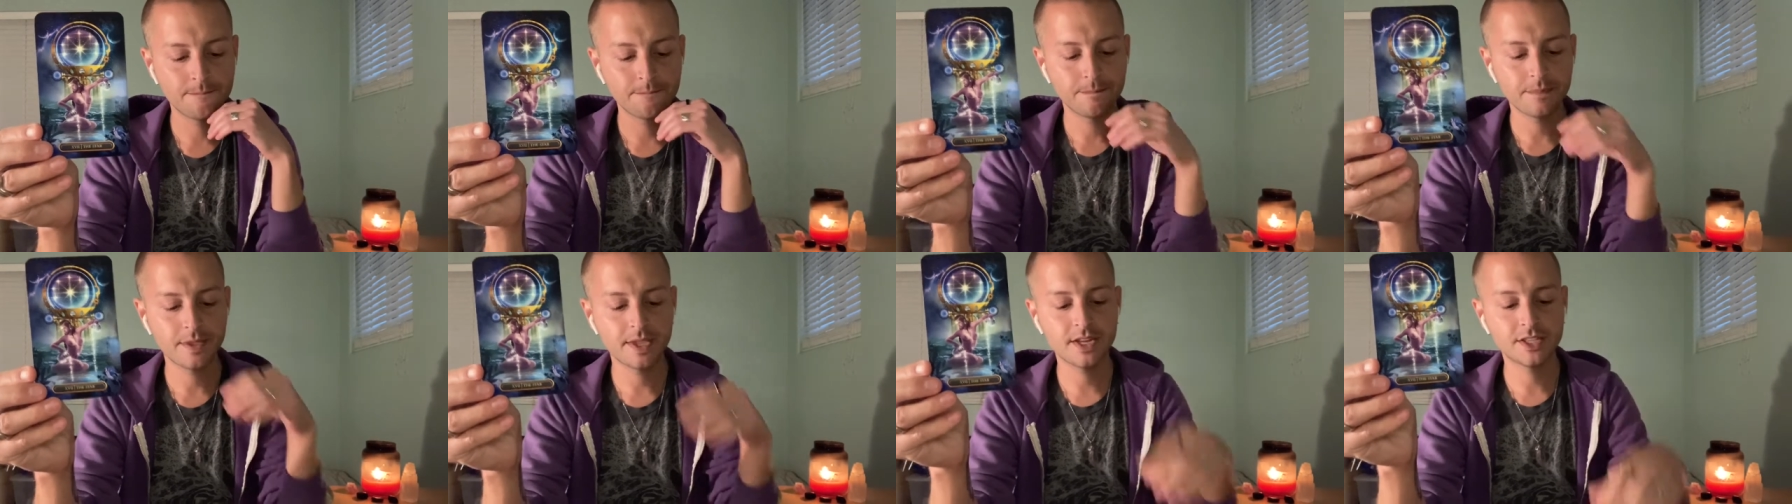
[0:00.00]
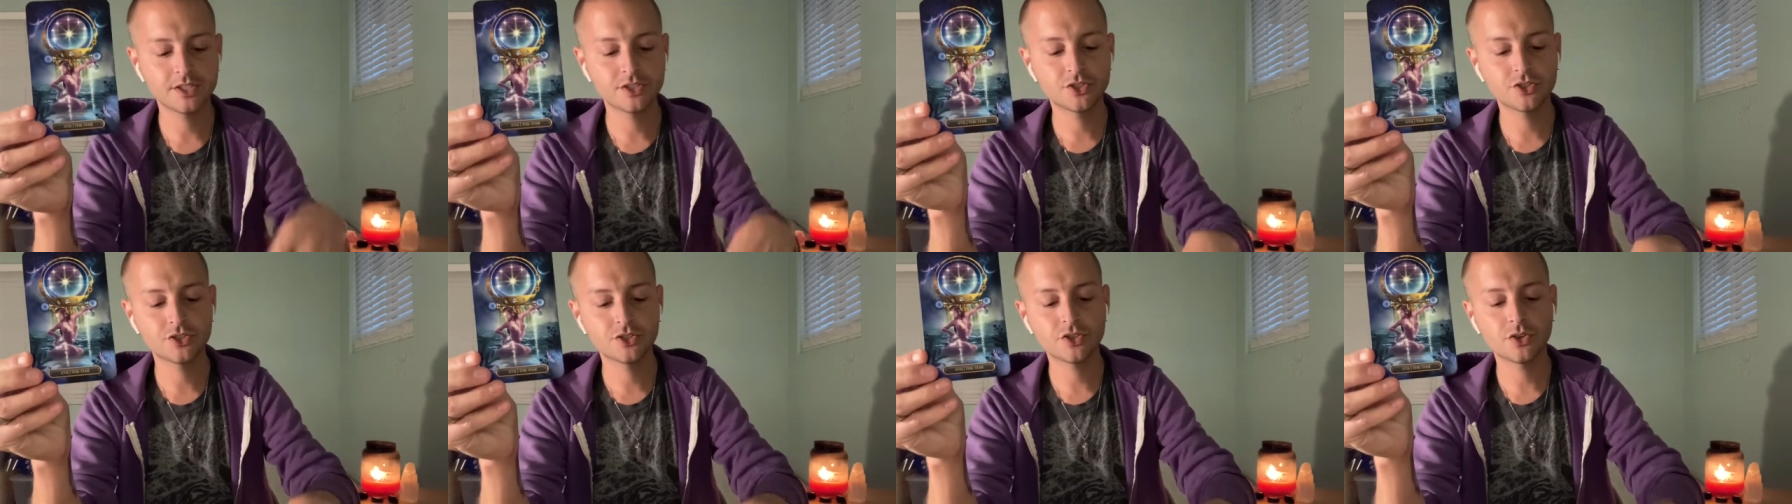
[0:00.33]
And
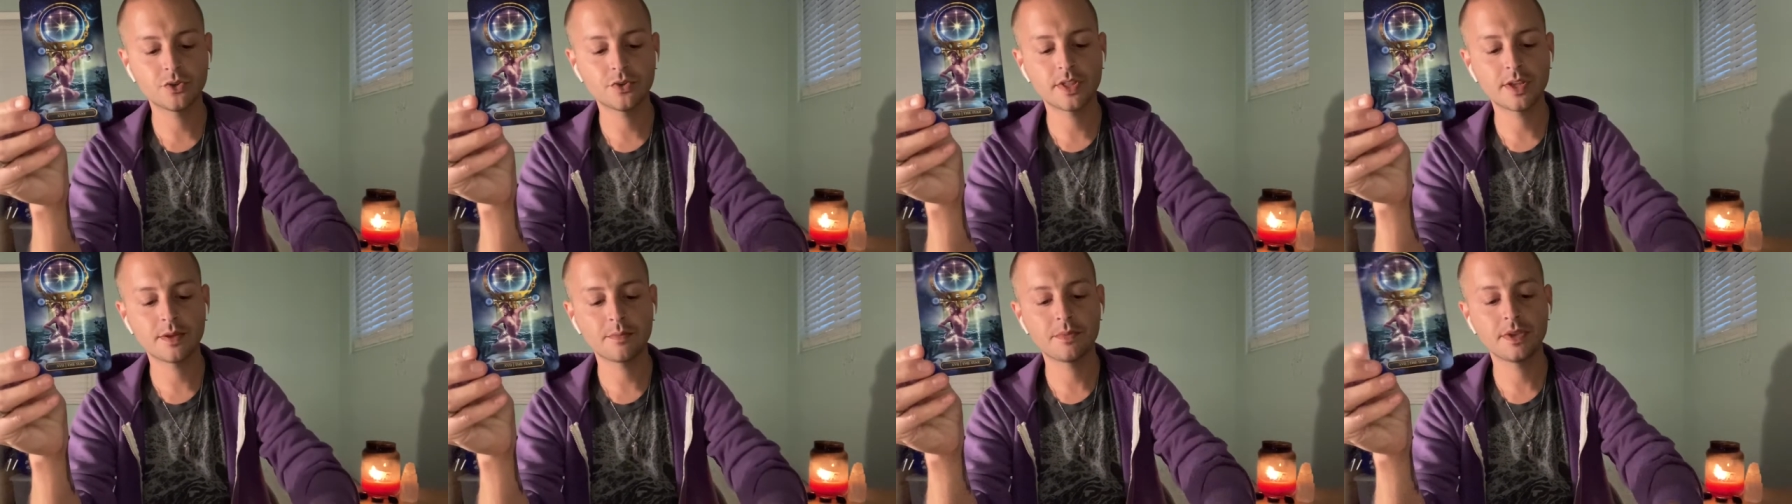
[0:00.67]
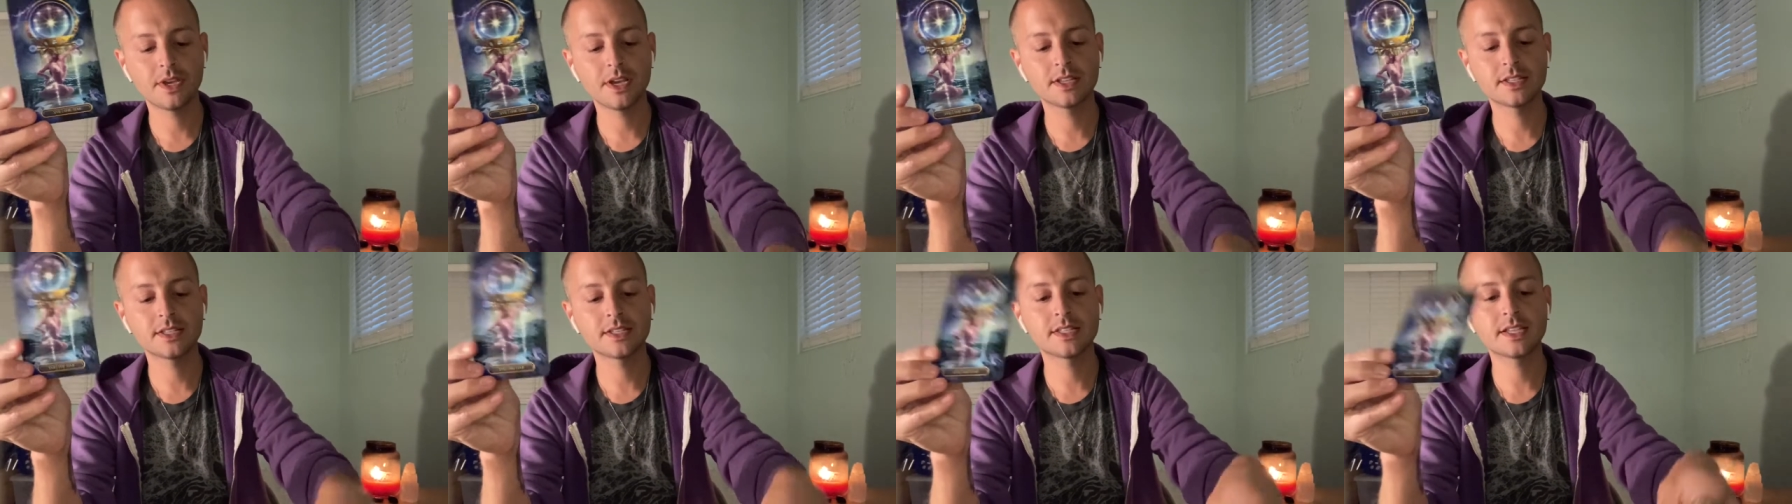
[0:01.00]
it's so that
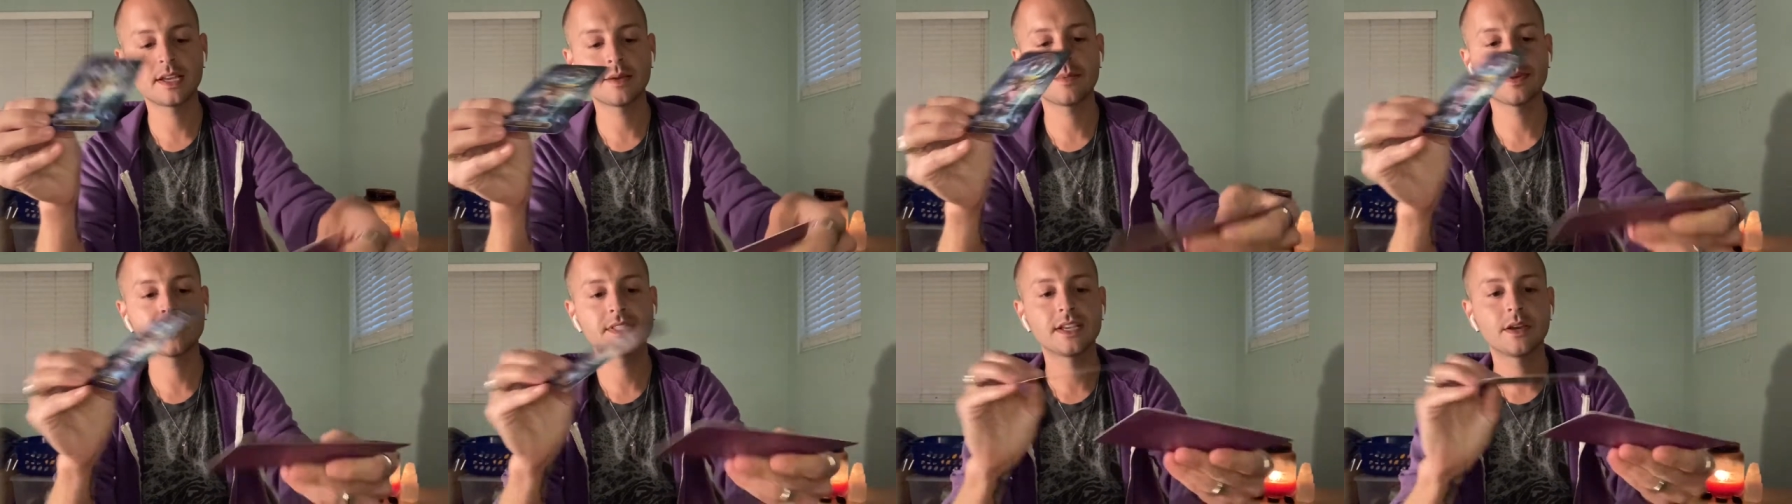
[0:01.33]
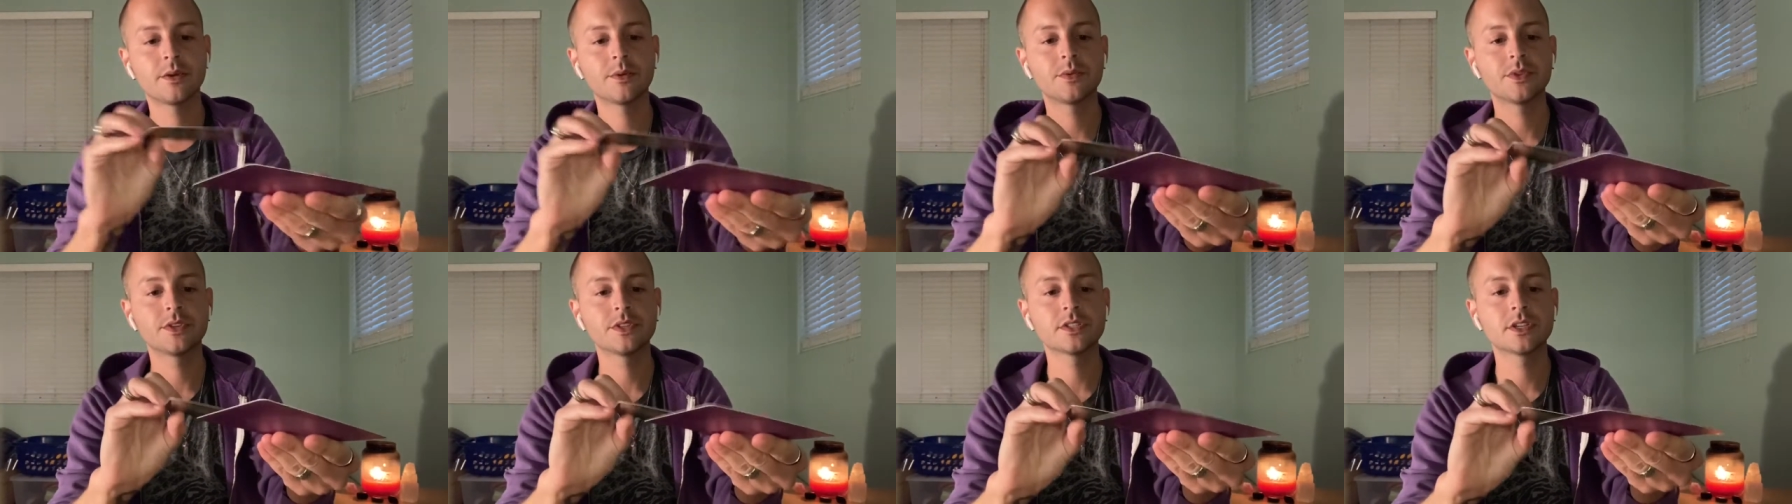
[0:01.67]
because it's side by side
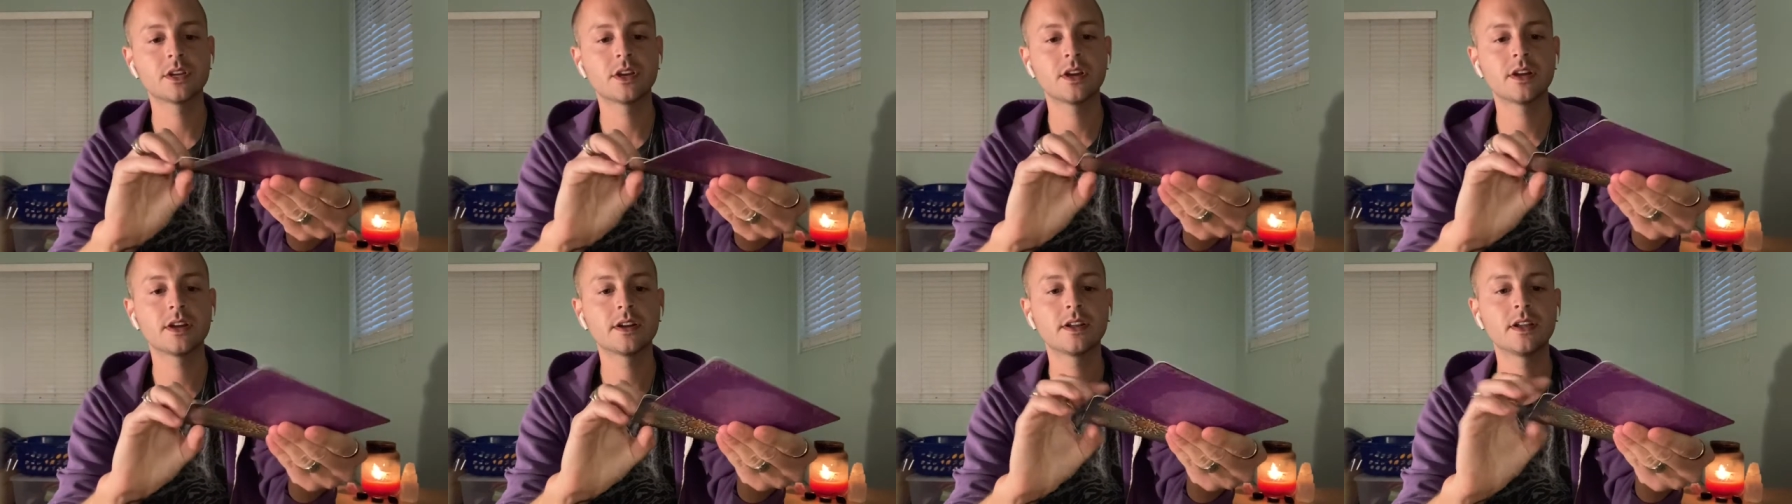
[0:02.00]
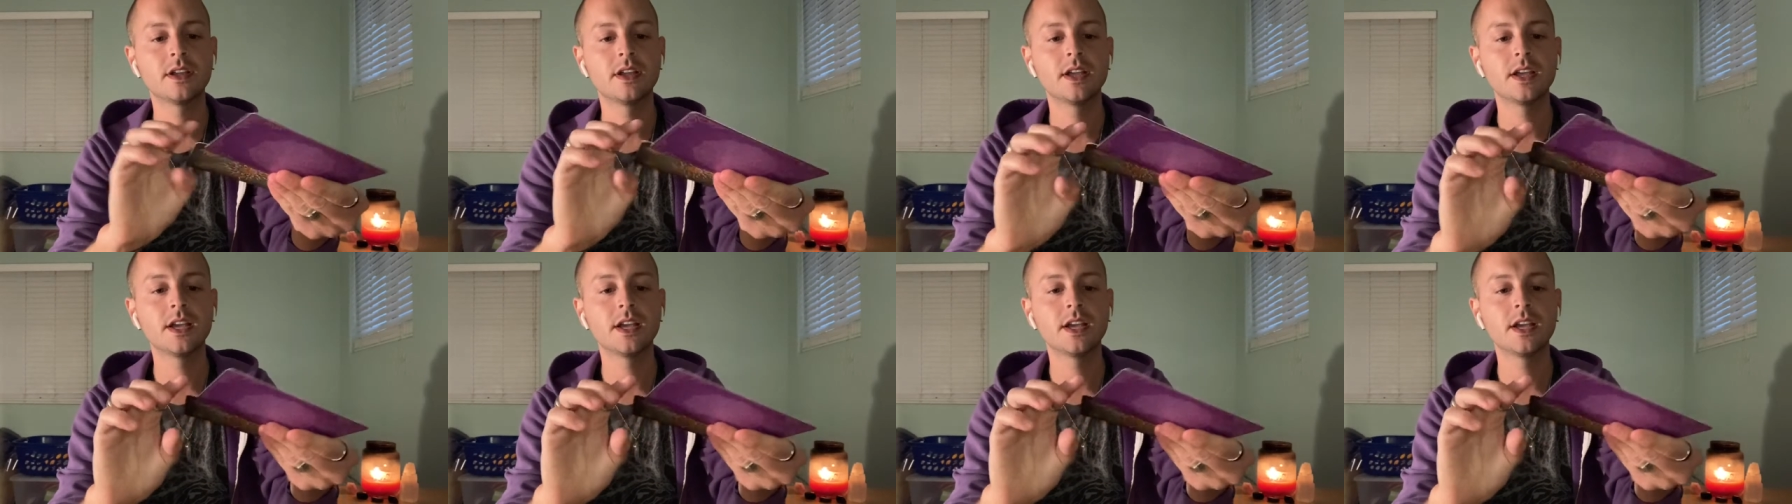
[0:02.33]
with this card,